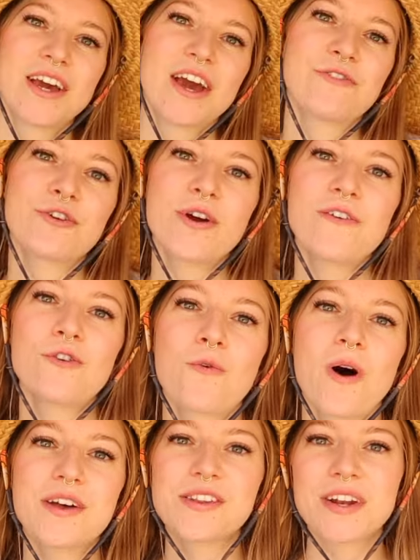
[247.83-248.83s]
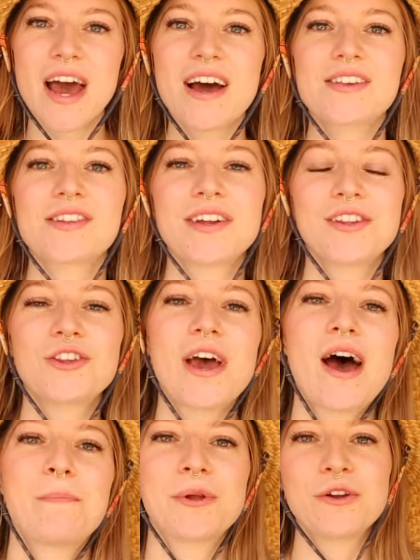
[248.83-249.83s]
If there ever was an accident to
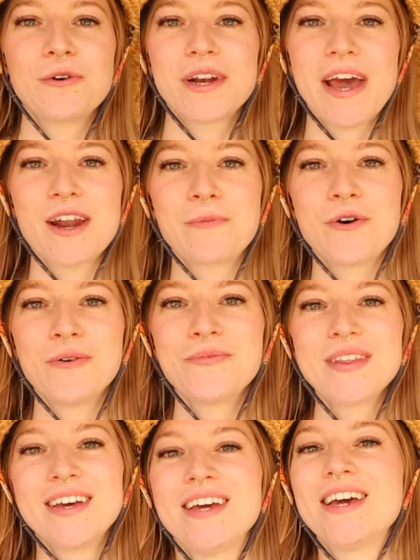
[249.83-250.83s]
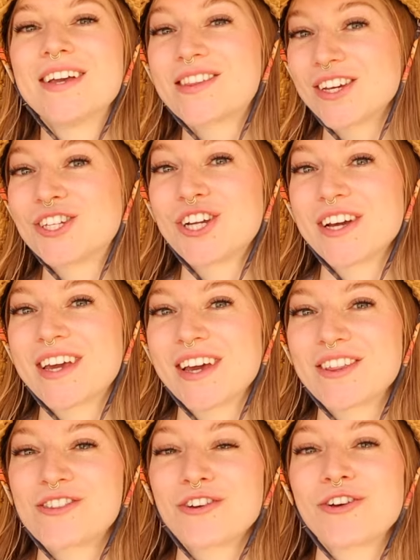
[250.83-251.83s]
happen to an animal, it's a
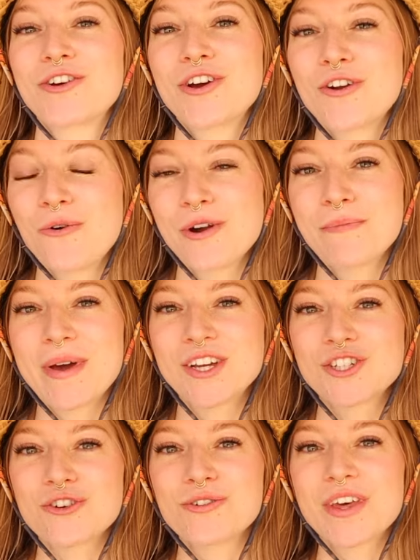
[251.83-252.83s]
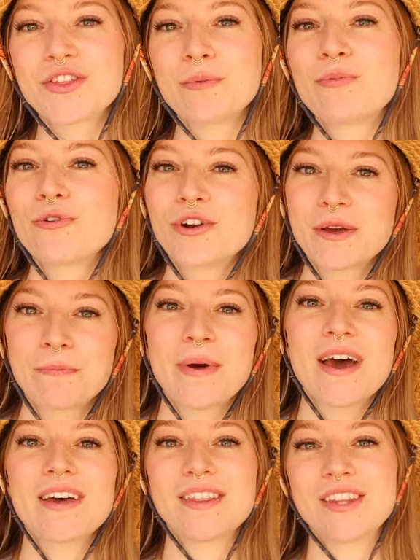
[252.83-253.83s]
chicken. So you're gonna wanna make sure that the brooding
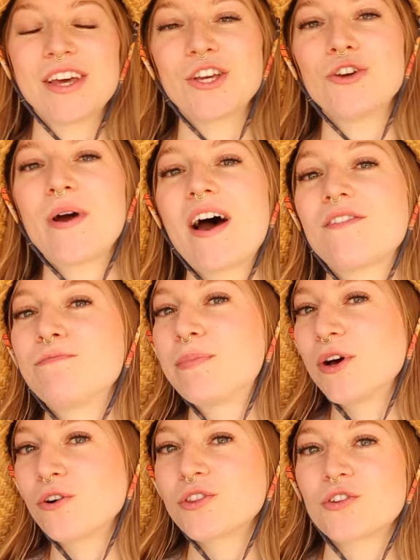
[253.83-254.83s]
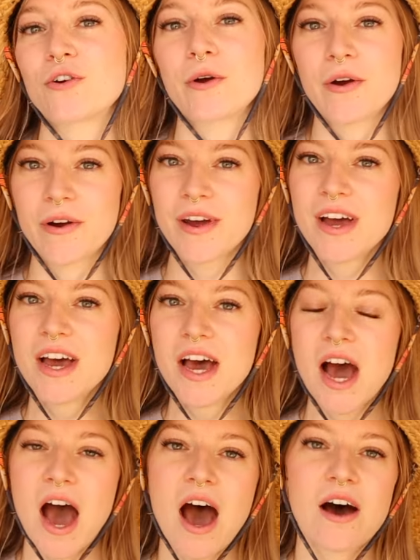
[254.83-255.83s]
pen that you have built or
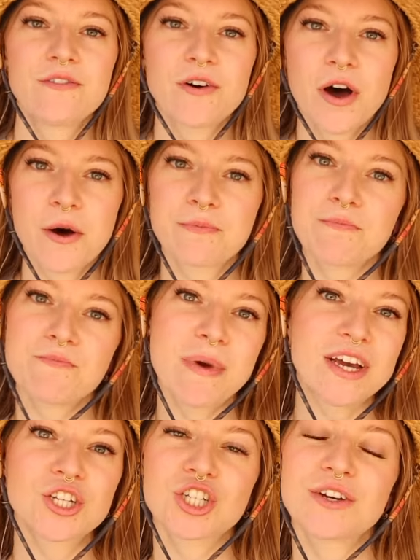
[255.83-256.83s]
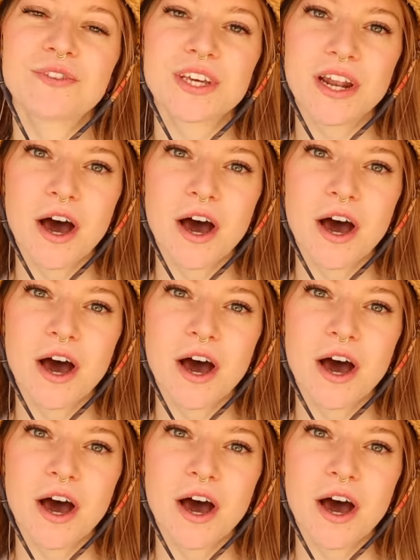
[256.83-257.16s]
have makeshifted